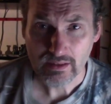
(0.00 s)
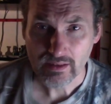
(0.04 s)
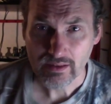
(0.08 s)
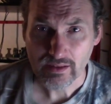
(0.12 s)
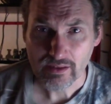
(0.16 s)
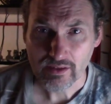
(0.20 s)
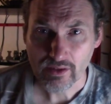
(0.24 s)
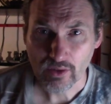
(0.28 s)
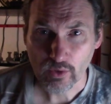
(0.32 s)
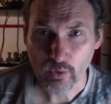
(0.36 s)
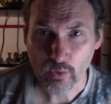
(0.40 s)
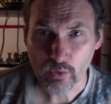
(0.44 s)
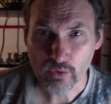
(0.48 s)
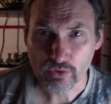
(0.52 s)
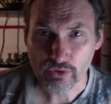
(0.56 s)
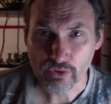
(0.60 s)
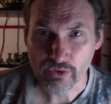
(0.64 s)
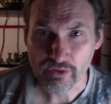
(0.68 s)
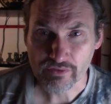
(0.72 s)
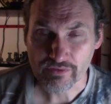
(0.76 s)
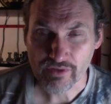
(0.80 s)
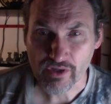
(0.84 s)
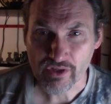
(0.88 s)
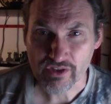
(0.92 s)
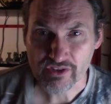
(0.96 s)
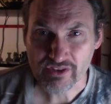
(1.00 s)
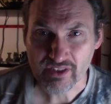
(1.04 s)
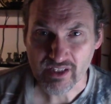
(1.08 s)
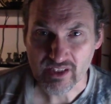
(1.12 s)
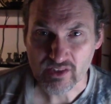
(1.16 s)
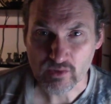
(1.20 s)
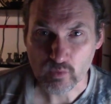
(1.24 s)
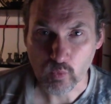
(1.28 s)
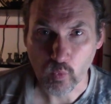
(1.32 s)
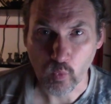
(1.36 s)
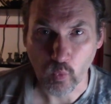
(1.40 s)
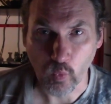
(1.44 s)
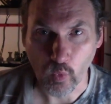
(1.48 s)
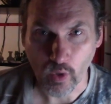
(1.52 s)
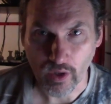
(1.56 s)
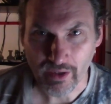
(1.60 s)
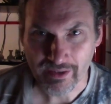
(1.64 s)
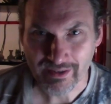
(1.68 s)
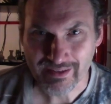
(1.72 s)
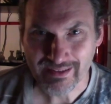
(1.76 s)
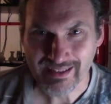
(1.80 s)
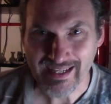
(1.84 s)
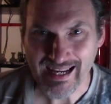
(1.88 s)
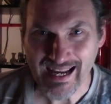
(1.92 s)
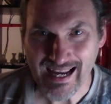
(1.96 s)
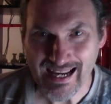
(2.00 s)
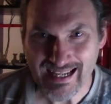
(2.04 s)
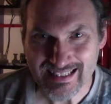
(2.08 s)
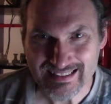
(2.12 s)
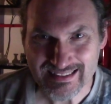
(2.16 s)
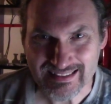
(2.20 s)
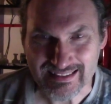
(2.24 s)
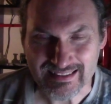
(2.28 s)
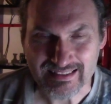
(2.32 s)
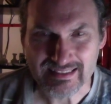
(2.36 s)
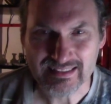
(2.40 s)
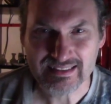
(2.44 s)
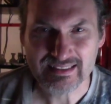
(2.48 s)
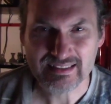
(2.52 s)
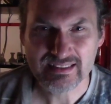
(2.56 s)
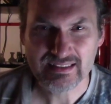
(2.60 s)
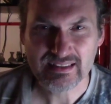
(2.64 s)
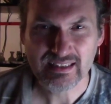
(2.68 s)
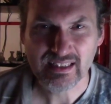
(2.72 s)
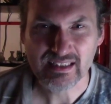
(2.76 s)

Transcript: The whole universe is one essence.